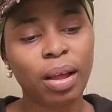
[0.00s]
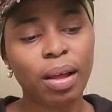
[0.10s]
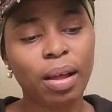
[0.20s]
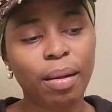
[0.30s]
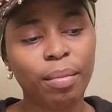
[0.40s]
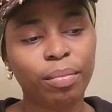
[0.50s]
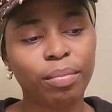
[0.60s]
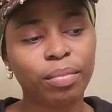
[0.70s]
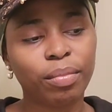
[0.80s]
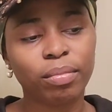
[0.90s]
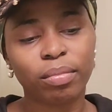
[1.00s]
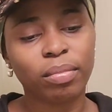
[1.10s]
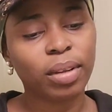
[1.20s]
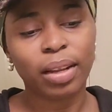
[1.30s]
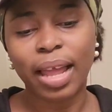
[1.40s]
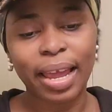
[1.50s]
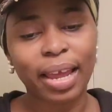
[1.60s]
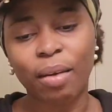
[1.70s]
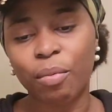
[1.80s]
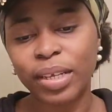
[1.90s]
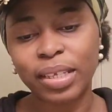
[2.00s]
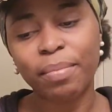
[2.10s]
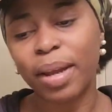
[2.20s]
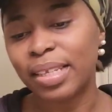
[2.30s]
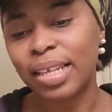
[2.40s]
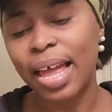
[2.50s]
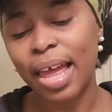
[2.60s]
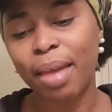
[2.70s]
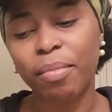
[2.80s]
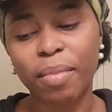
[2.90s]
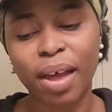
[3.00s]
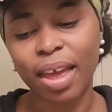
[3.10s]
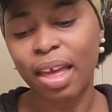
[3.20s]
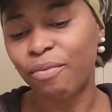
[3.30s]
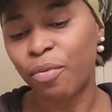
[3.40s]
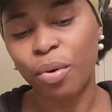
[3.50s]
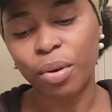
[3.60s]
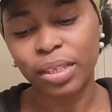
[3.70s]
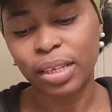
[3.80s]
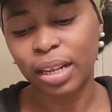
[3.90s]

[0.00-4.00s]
like I wasted my time, my efforts.